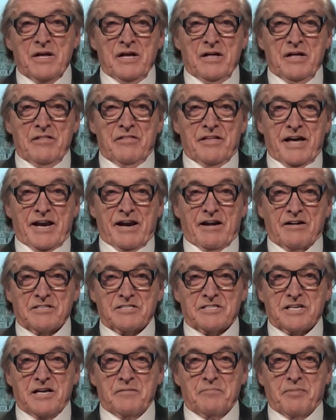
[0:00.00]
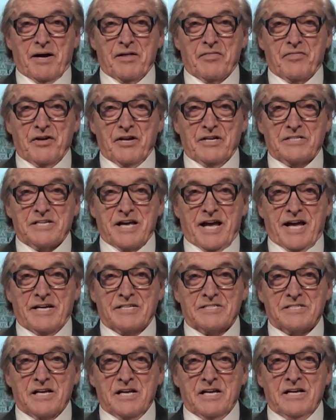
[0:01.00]
that are said by think
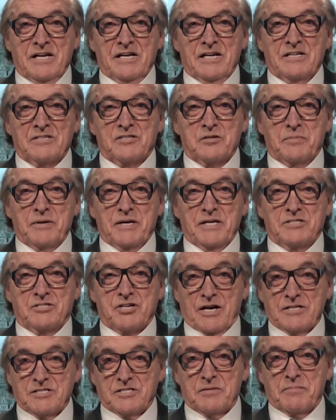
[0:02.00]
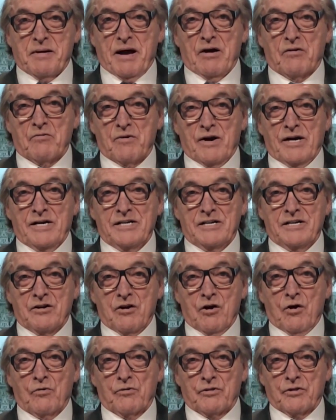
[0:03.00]
tanks to be just about ready to
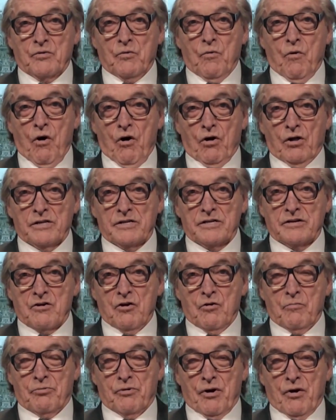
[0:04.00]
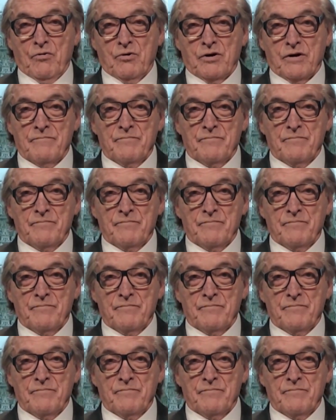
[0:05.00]
go to the wall and go broke.